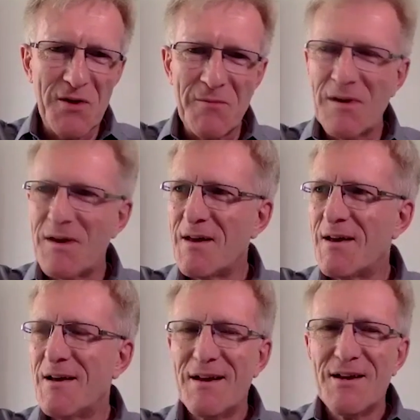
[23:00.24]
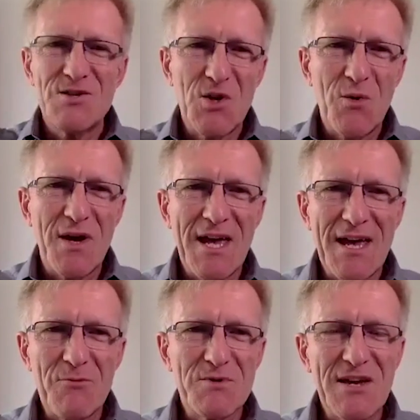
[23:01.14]
them. So
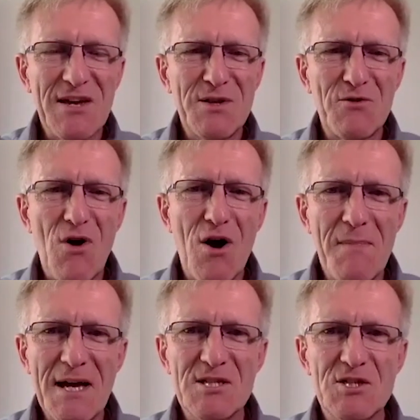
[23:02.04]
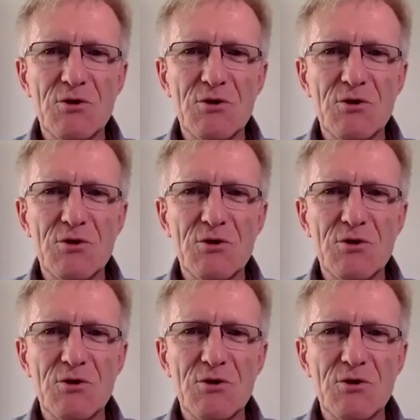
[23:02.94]
it was giving the wrong message.